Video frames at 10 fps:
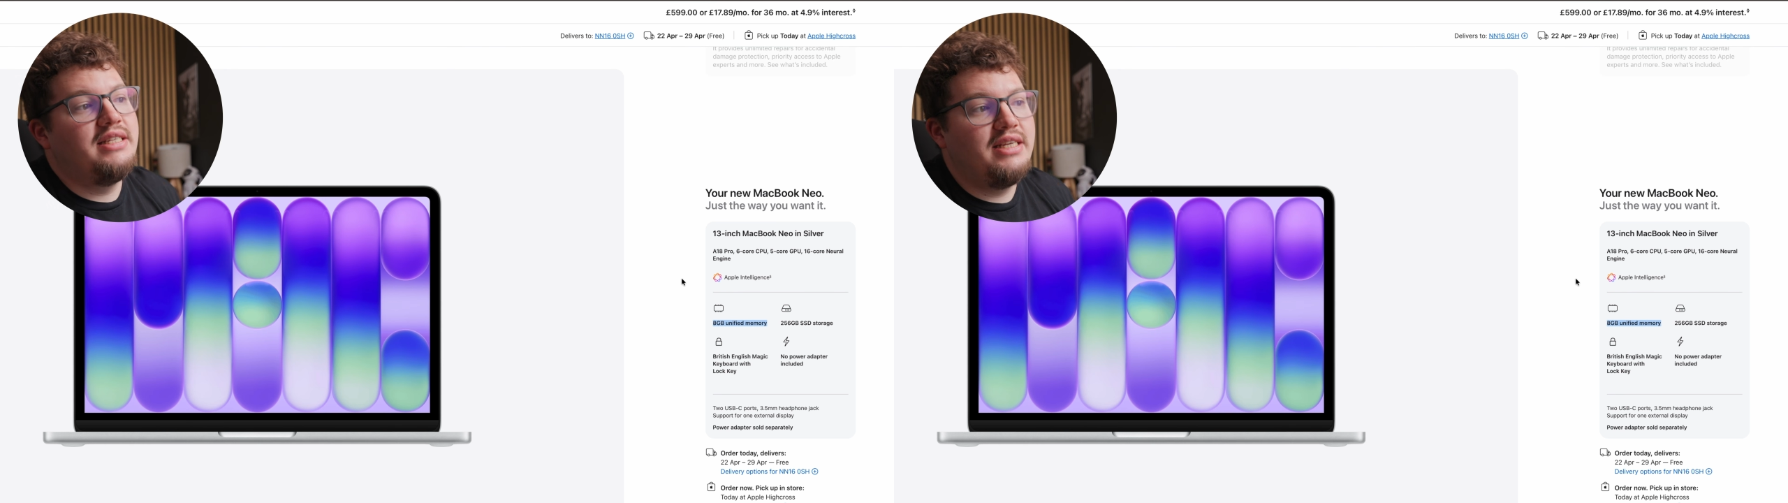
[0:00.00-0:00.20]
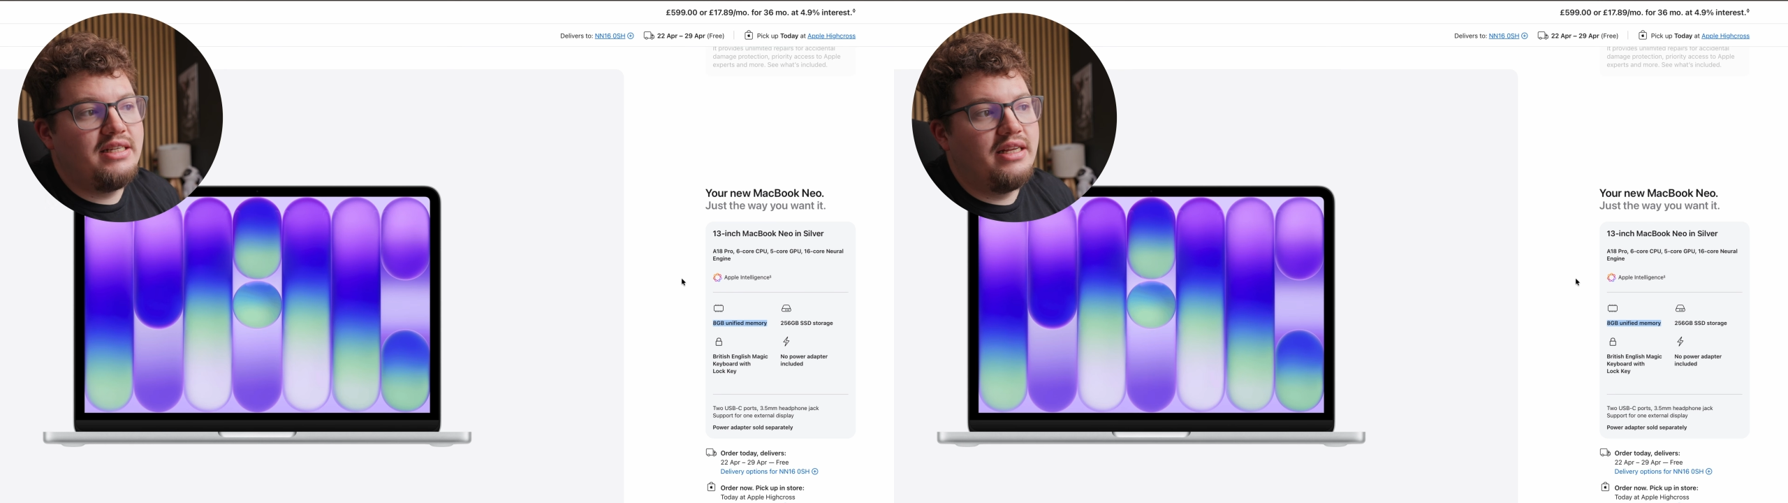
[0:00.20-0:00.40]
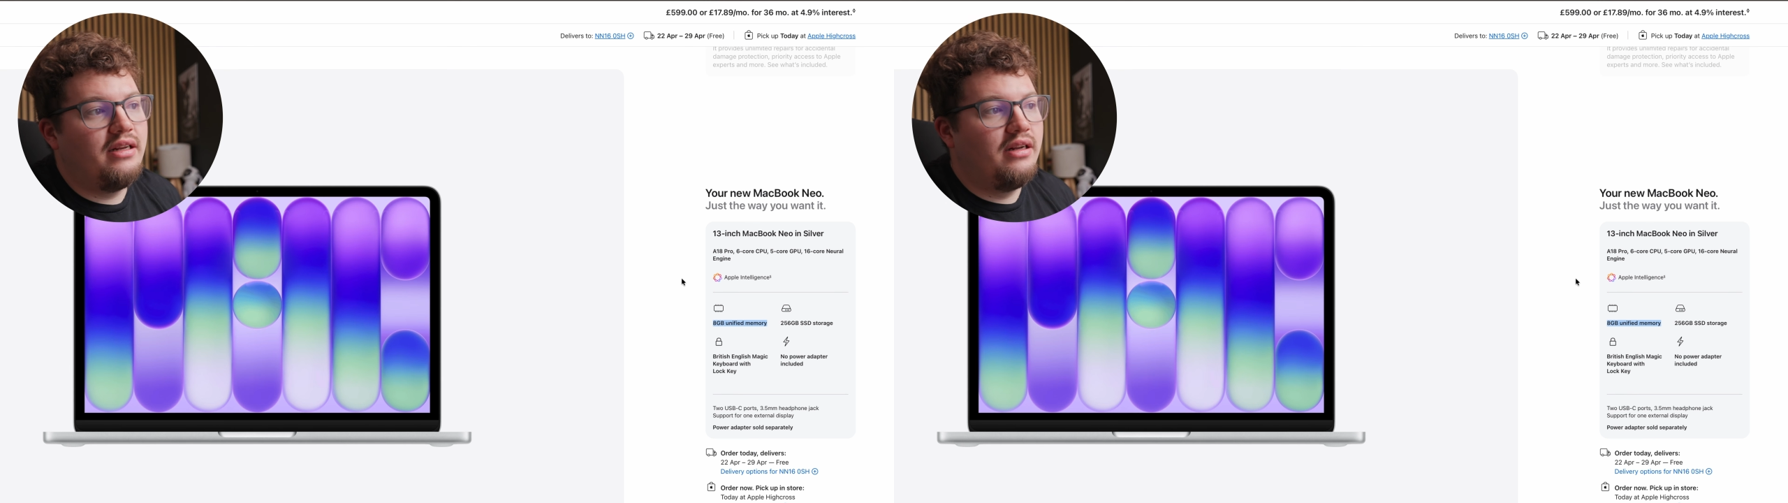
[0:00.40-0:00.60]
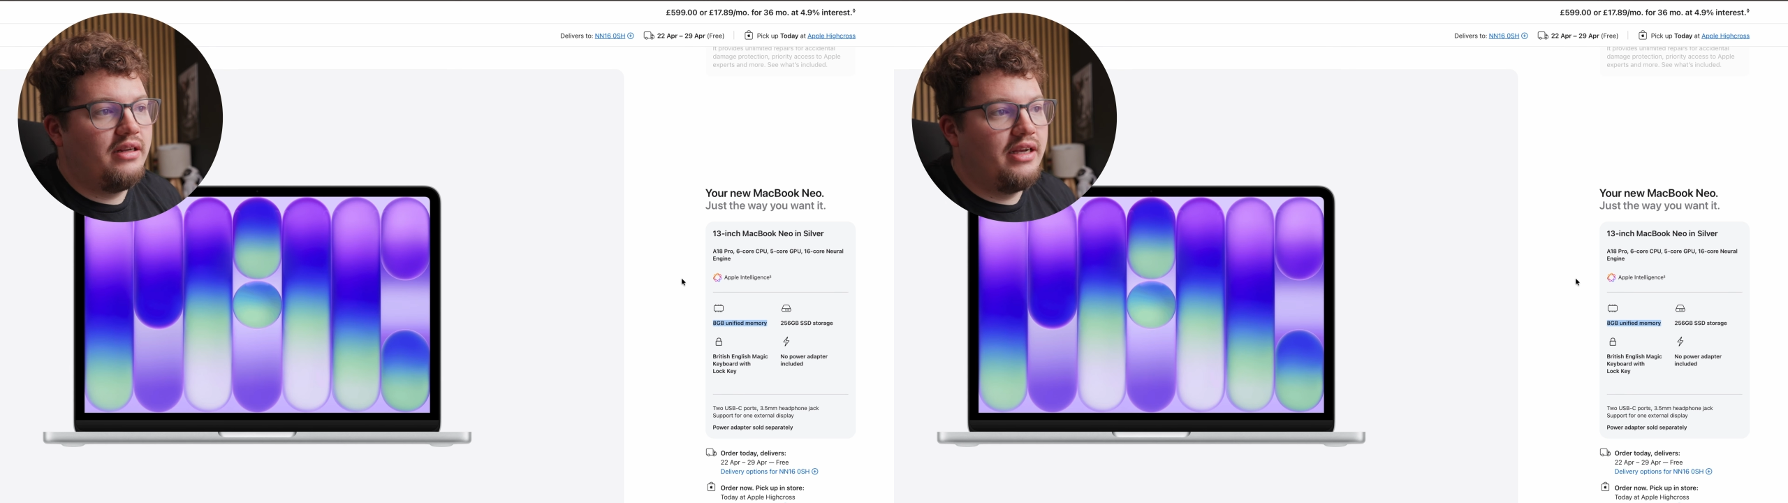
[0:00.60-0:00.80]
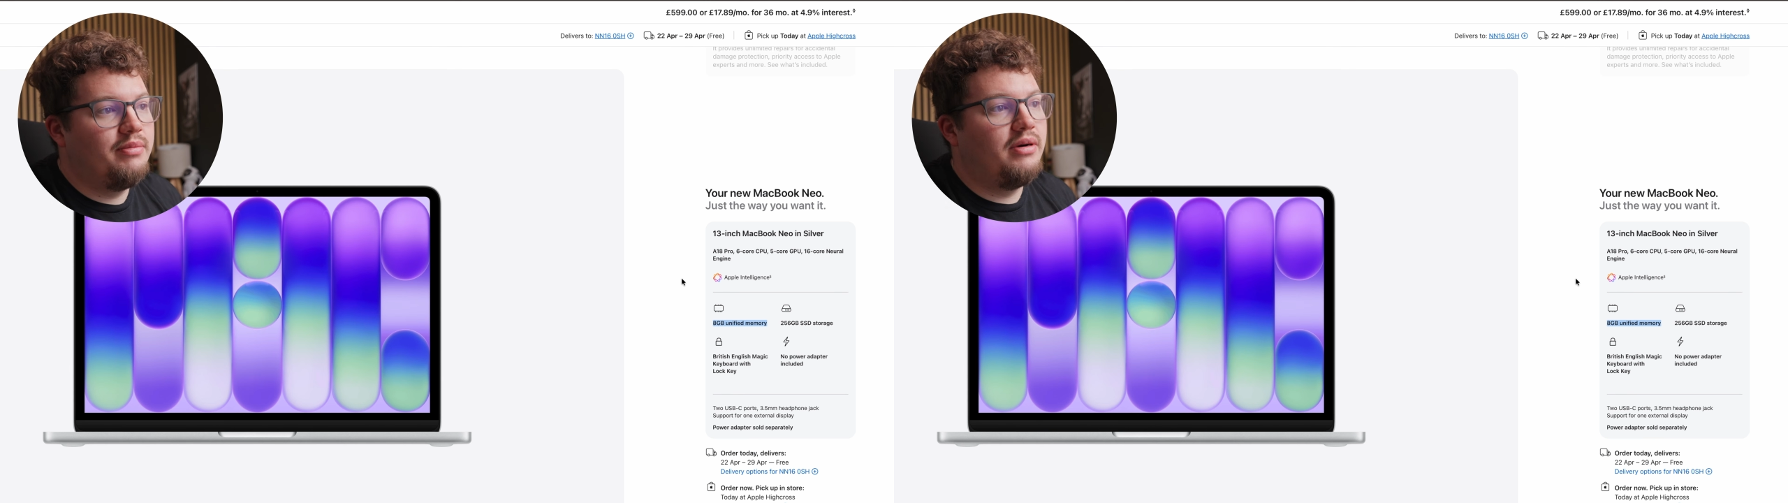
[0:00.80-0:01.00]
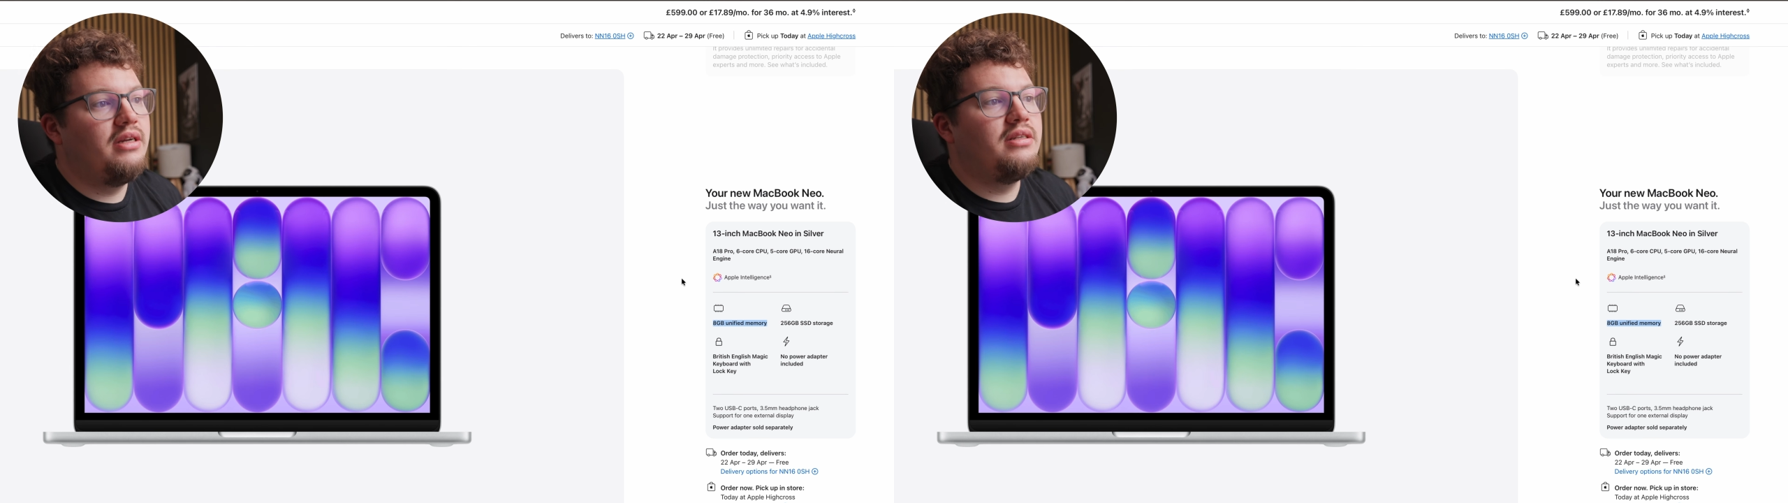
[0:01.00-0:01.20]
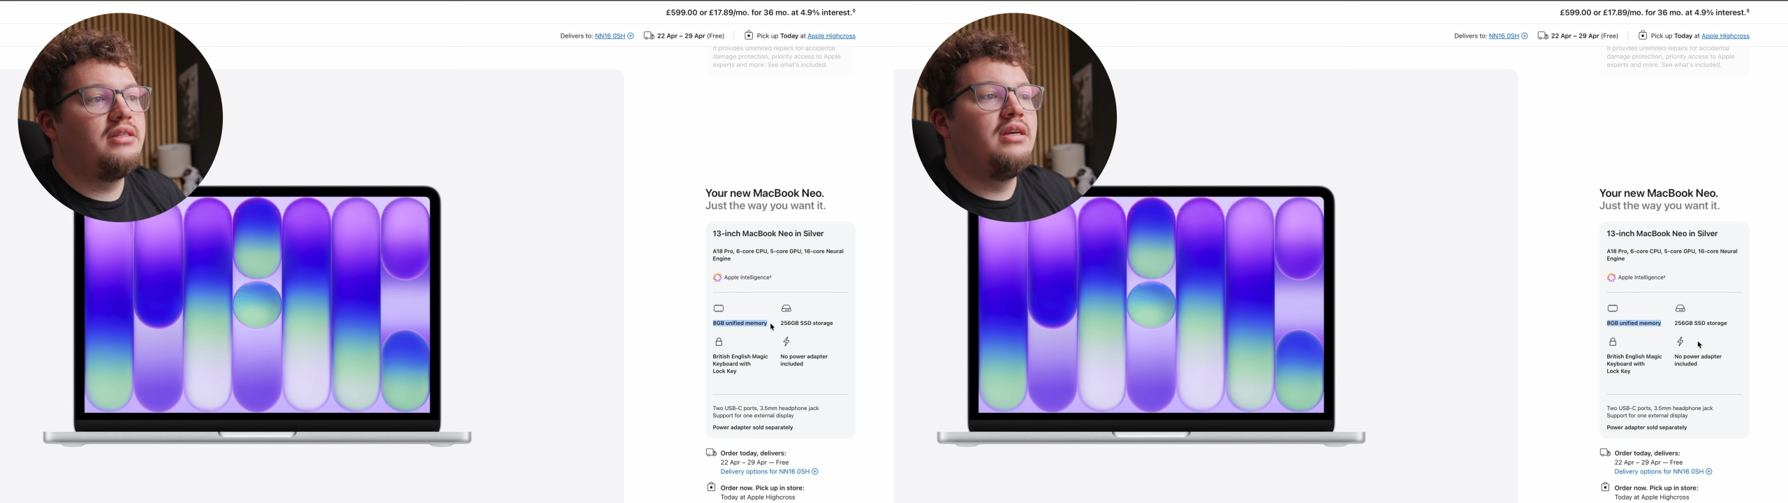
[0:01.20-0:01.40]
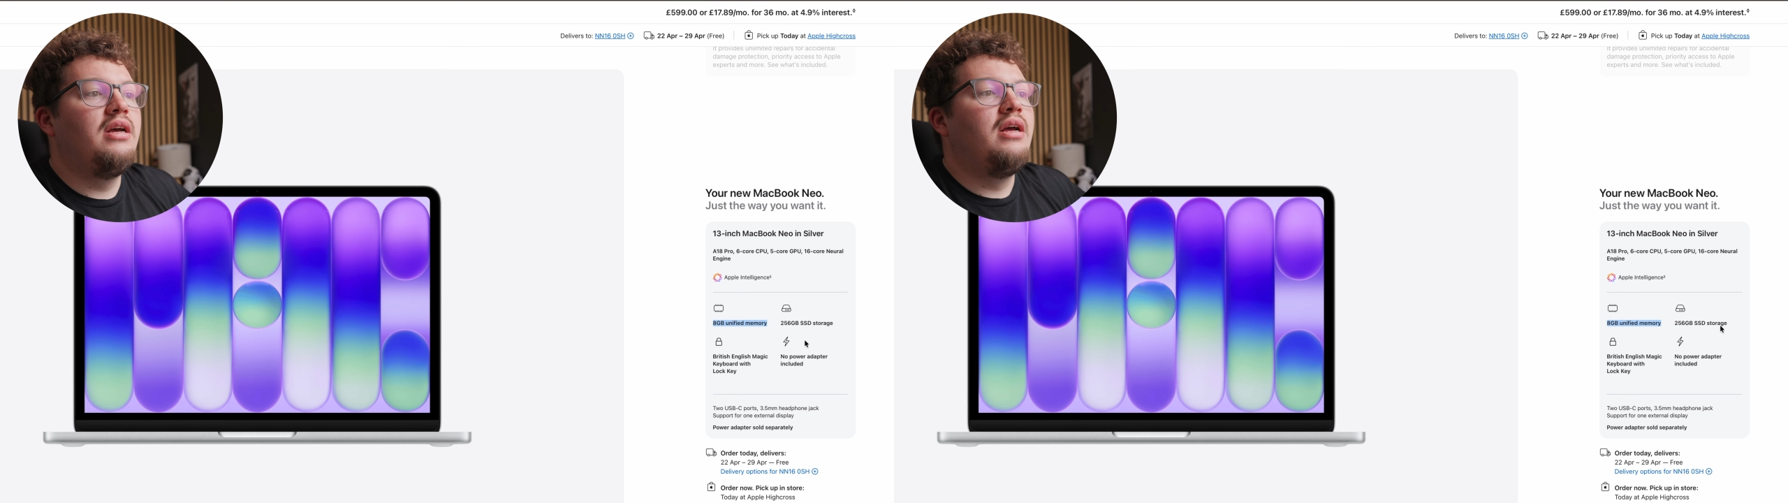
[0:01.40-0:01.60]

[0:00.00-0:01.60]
16 gigabytes,